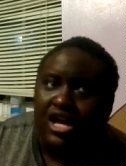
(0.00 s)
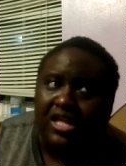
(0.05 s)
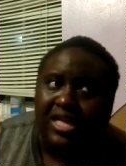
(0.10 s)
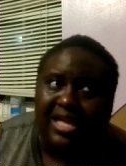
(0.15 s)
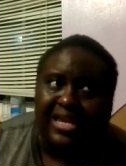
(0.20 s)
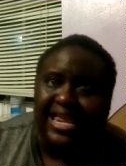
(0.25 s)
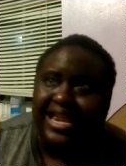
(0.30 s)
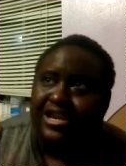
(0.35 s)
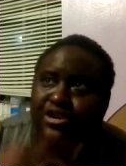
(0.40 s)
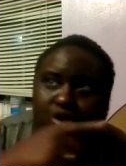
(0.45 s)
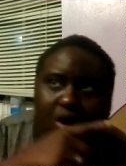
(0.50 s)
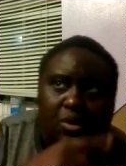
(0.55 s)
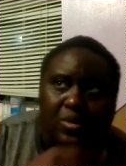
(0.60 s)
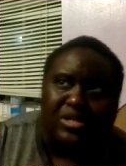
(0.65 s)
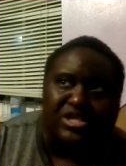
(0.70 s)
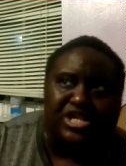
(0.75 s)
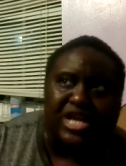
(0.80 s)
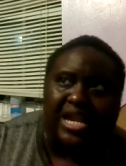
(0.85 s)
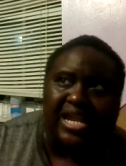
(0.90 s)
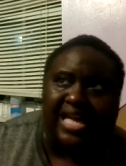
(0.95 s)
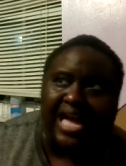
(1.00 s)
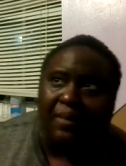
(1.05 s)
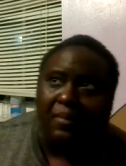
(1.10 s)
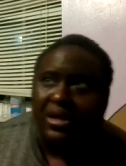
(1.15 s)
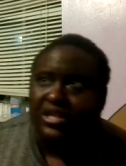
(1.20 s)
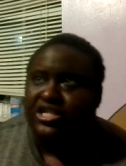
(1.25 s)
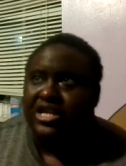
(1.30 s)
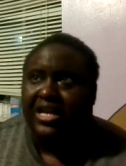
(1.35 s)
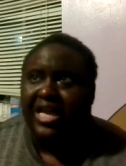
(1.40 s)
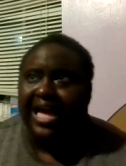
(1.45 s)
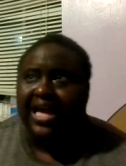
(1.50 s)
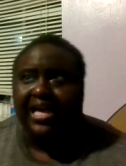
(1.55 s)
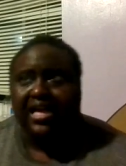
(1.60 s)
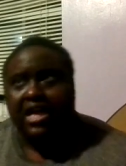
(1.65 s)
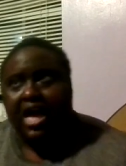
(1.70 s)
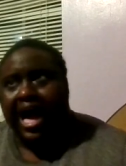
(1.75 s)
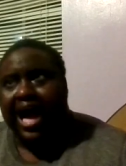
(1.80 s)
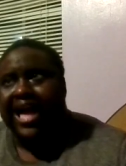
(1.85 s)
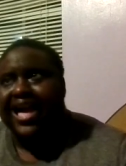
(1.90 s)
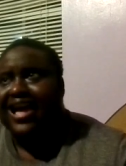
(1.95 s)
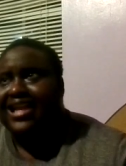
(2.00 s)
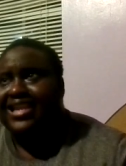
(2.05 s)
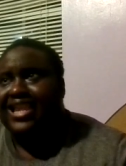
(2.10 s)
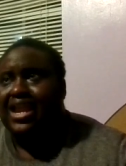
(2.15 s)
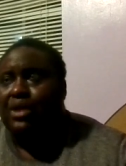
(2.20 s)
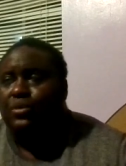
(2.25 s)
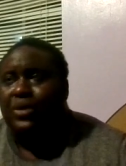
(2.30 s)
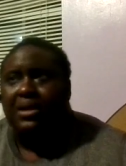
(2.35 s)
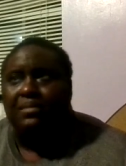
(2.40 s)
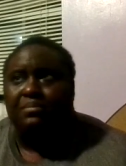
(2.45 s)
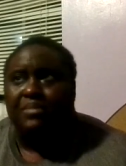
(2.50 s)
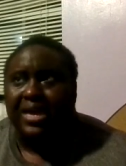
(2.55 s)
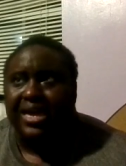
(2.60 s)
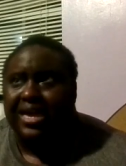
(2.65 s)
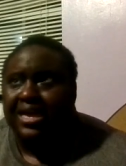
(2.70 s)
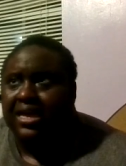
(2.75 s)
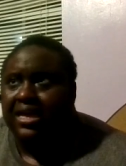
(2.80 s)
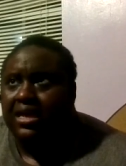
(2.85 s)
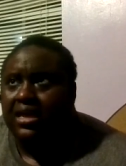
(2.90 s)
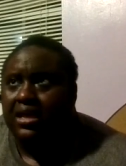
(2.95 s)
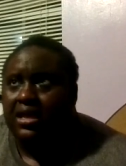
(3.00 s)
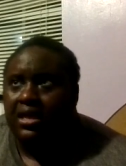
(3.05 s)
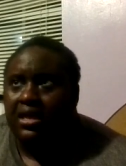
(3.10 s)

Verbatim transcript: You didn't do it with Shanika, but you get, you did it with me.